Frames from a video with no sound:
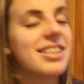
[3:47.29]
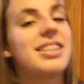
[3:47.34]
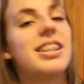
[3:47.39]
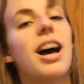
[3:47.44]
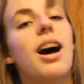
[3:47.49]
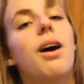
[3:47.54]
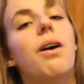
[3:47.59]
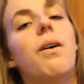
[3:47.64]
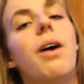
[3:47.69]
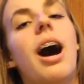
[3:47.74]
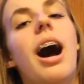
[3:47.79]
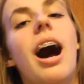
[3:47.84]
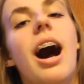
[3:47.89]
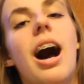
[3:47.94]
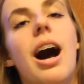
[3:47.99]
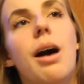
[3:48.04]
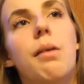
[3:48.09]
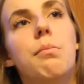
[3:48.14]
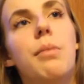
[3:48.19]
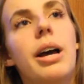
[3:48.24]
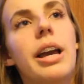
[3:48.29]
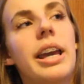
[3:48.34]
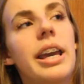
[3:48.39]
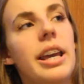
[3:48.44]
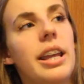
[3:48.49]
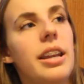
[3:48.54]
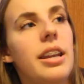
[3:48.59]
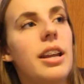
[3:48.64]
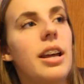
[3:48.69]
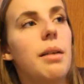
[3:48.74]
so um,
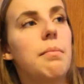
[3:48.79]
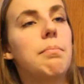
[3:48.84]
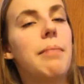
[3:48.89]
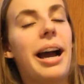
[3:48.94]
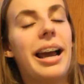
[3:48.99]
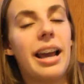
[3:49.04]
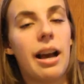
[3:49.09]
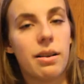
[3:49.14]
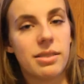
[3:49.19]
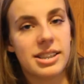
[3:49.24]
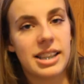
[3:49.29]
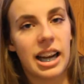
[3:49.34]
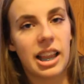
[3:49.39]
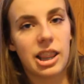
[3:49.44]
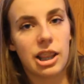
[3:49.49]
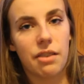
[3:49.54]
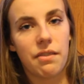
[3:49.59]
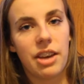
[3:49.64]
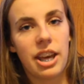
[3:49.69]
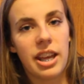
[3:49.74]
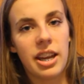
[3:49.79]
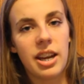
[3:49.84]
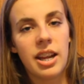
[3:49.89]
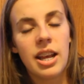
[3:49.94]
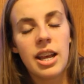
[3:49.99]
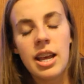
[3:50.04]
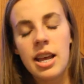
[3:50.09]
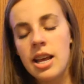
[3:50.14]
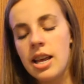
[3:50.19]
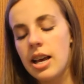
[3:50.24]
in my house that I live in,
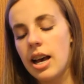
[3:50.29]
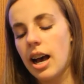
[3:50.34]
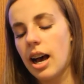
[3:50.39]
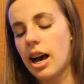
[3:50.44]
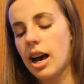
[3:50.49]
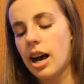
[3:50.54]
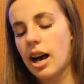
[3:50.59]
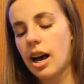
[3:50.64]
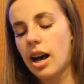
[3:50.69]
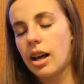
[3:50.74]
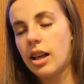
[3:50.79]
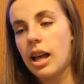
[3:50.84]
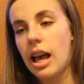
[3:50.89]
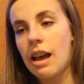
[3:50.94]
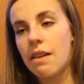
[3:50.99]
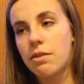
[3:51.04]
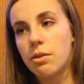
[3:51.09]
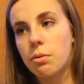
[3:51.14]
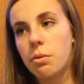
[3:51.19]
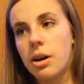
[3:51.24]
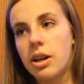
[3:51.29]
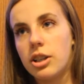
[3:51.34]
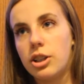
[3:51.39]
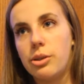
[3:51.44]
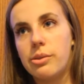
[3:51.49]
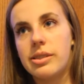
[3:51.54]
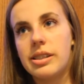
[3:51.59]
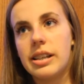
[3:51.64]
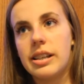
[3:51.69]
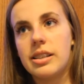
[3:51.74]
uh, everyone
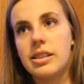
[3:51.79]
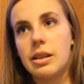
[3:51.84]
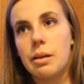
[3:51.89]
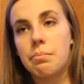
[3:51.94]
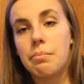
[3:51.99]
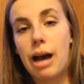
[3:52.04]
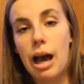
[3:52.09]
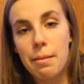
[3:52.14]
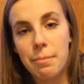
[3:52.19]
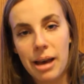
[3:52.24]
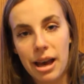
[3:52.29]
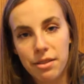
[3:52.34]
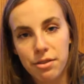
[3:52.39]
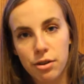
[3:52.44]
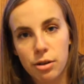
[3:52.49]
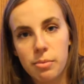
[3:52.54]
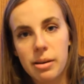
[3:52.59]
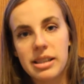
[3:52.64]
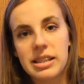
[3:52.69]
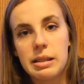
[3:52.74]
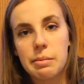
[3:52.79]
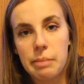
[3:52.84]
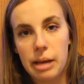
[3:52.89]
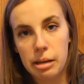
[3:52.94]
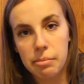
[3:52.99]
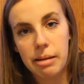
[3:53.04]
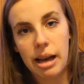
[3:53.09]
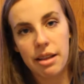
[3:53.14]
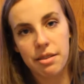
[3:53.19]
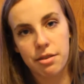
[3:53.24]
uses my bathroom as the
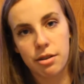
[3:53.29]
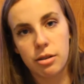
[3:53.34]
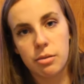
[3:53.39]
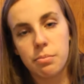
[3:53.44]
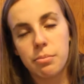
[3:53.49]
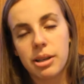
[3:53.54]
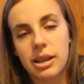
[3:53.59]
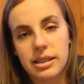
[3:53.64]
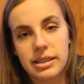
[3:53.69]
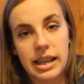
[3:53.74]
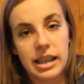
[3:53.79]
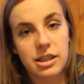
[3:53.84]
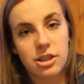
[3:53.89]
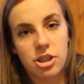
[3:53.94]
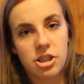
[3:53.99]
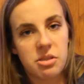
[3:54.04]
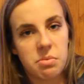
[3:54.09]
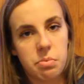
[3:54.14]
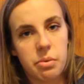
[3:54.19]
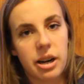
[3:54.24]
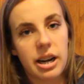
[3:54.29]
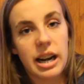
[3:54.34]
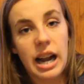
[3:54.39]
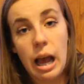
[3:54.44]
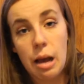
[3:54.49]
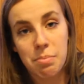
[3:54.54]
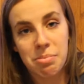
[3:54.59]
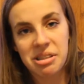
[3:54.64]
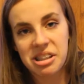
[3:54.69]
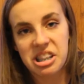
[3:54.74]
main bathroom because that's just where it
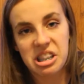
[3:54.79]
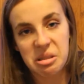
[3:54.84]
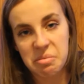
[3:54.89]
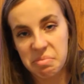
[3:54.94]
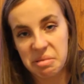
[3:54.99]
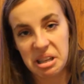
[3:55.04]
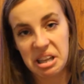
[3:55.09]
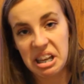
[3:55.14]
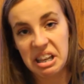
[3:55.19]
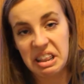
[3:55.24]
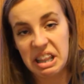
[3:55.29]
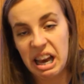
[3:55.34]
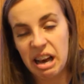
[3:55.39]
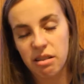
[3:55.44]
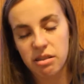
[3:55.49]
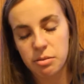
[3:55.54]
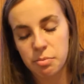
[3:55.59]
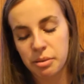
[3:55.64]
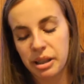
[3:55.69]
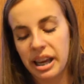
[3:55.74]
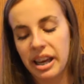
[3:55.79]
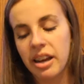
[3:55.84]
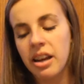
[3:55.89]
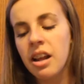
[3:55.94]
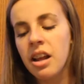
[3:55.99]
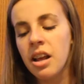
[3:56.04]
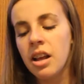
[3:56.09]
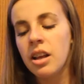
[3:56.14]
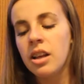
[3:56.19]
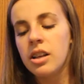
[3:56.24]
happens to be in the house plan.
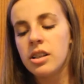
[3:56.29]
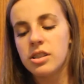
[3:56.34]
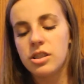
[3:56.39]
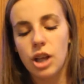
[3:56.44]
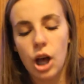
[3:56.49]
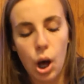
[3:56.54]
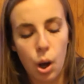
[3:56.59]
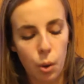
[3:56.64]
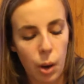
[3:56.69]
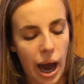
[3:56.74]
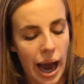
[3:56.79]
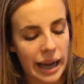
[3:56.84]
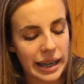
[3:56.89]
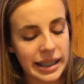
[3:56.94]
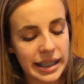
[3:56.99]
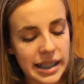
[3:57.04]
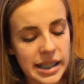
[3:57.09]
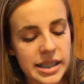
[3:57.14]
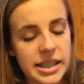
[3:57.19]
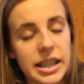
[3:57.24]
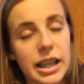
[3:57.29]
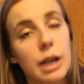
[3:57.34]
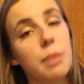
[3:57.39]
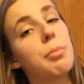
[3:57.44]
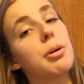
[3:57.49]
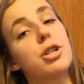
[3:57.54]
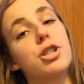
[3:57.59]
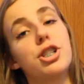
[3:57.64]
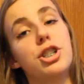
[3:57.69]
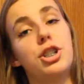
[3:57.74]
So I needed to get
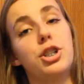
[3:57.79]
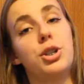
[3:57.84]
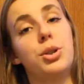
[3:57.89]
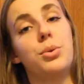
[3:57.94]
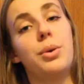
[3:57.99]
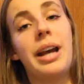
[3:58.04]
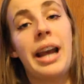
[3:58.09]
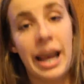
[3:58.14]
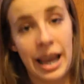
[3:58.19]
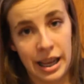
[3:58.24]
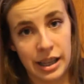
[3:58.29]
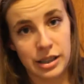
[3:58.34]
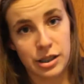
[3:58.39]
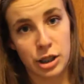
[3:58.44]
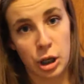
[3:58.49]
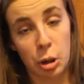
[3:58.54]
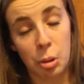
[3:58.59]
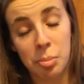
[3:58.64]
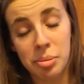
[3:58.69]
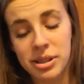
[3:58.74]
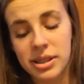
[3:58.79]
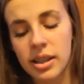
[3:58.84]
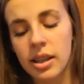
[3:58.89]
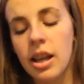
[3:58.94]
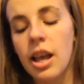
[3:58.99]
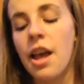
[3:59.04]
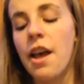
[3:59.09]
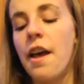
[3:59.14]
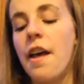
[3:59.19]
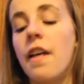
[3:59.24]
a bunch of new hand soaps.
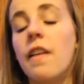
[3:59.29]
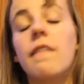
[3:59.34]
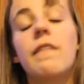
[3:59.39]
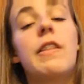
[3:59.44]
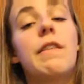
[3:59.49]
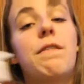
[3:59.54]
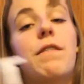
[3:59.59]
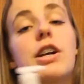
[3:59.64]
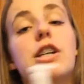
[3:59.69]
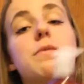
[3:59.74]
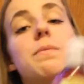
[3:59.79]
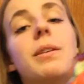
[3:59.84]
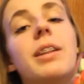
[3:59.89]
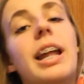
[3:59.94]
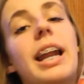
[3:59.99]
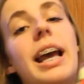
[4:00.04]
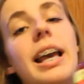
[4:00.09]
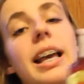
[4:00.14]
The first one that